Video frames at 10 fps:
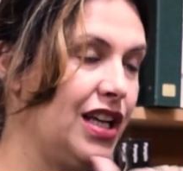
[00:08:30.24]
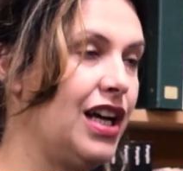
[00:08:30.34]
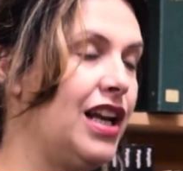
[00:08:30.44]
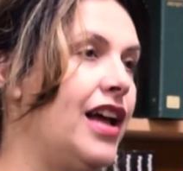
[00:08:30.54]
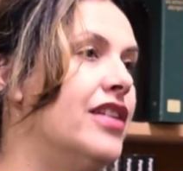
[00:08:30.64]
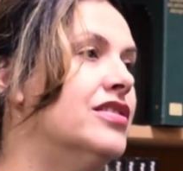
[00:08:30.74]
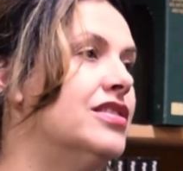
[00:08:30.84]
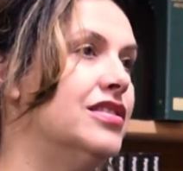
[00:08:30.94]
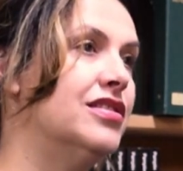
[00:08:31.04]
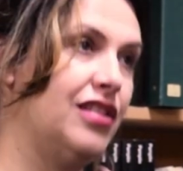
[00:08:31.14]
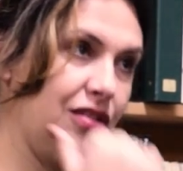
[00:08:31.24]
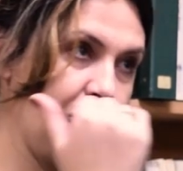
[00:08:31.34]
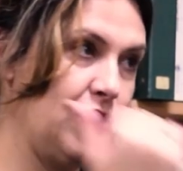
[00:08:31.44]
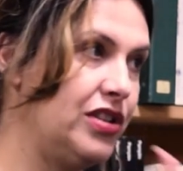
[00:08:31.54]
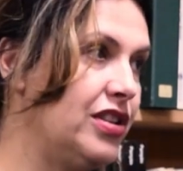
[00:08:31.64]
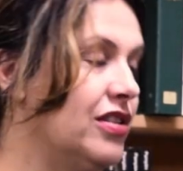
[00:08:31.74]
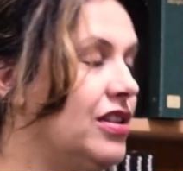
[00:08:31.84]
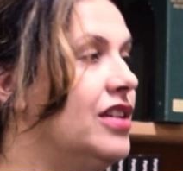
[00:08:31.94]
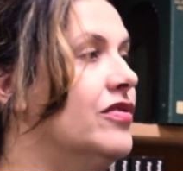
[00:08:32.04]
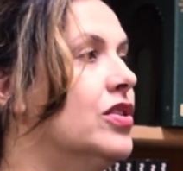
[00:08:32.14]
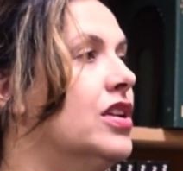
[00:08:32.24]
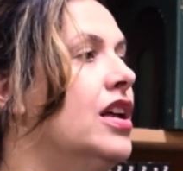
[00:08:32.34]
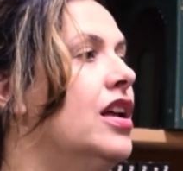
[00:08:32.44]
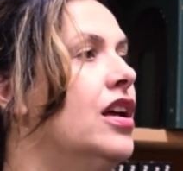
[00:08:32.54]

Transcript: alliances at the political level.